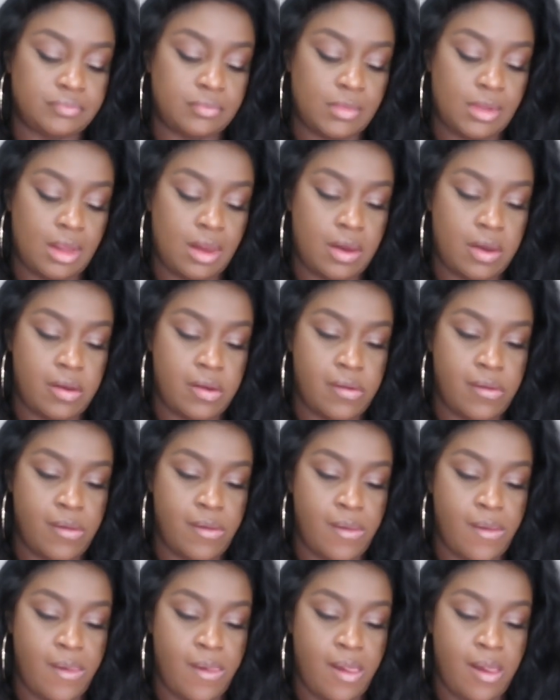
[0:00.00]

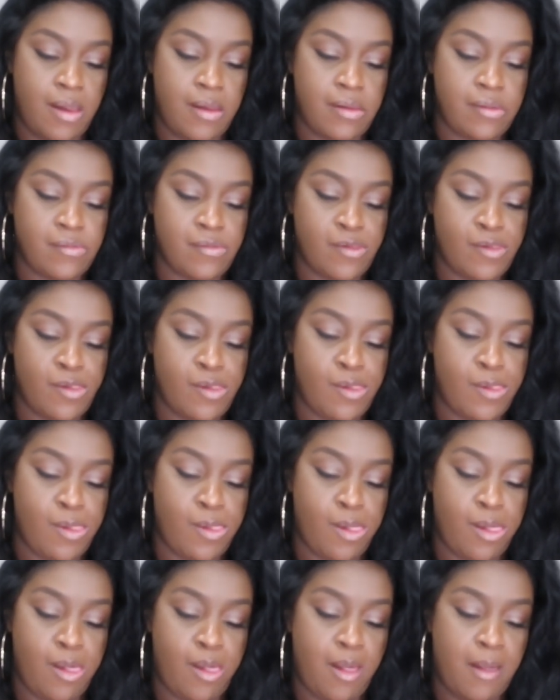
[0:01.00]

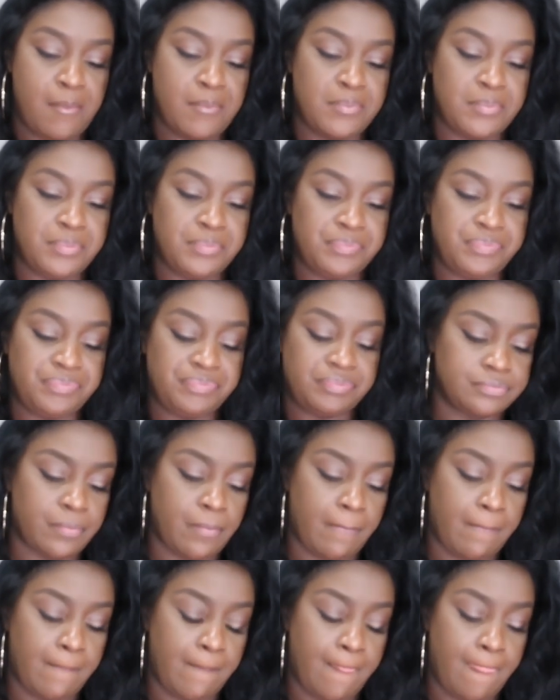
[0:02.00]

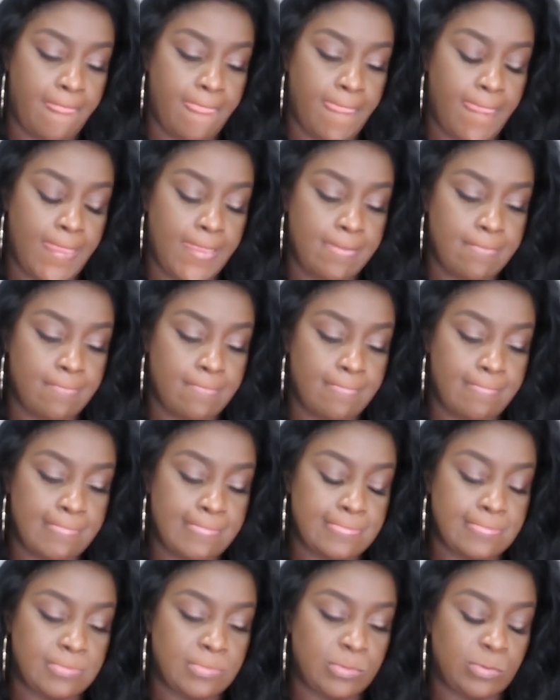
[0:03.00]

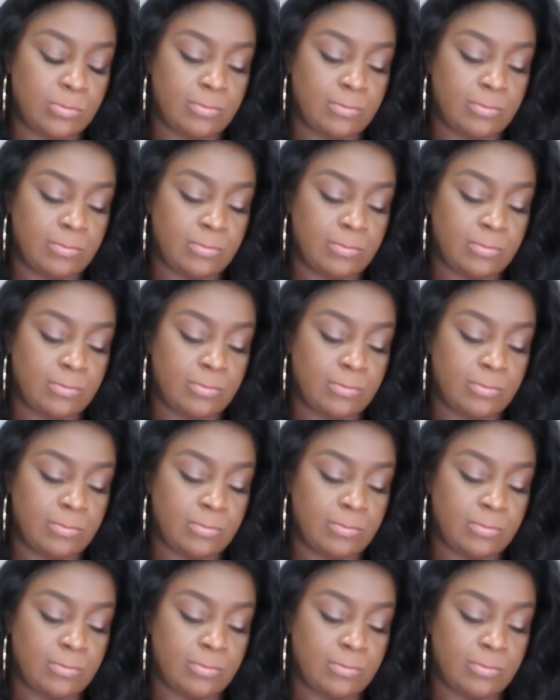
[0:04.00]
Nobody speaks.